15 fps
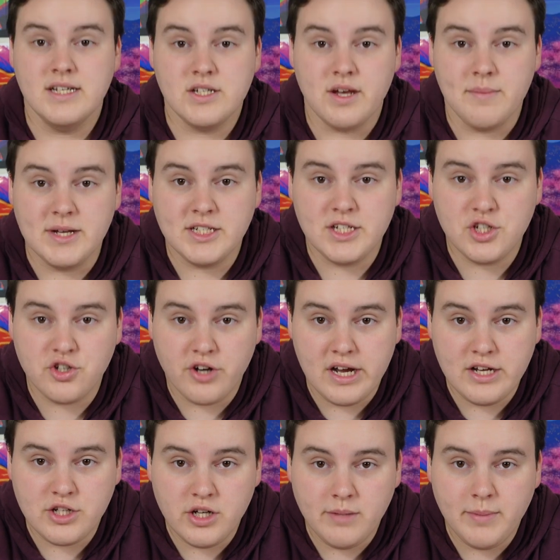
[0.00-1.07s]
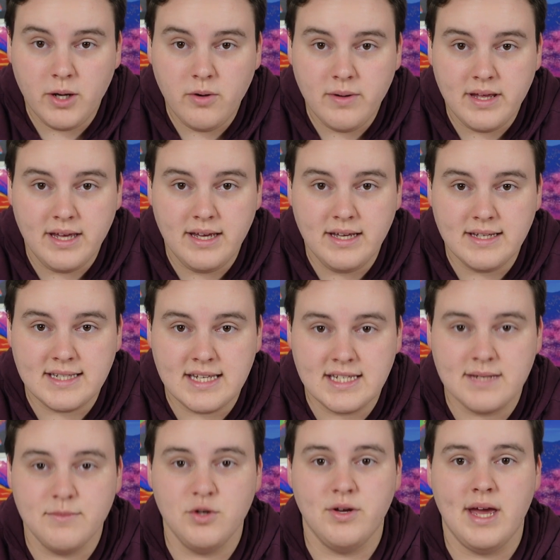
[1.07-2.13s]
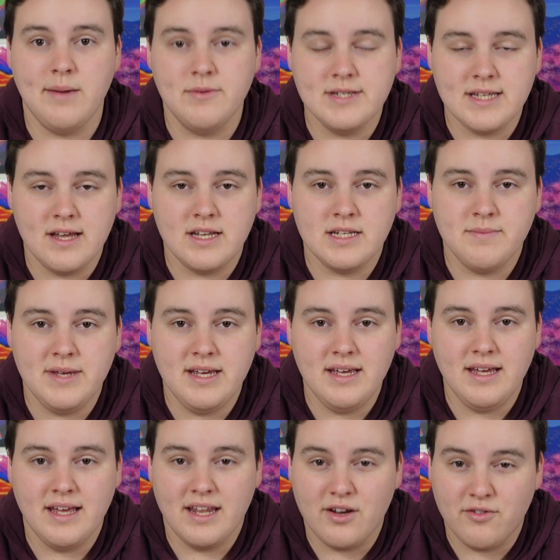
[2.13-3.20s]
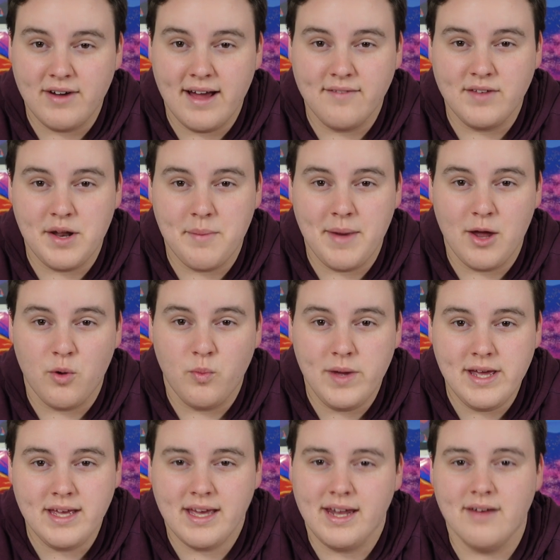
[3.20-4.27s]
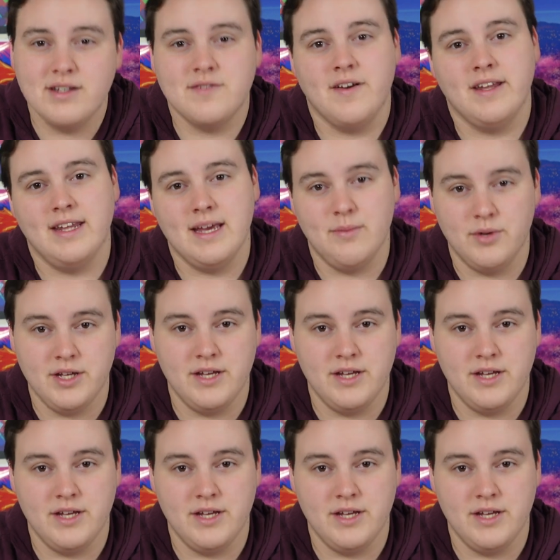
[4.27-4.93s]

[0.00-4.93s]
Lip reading: So I messaged Greg Turbo, he sent some new cables out to me, it arrived in about a week, and I was finally able to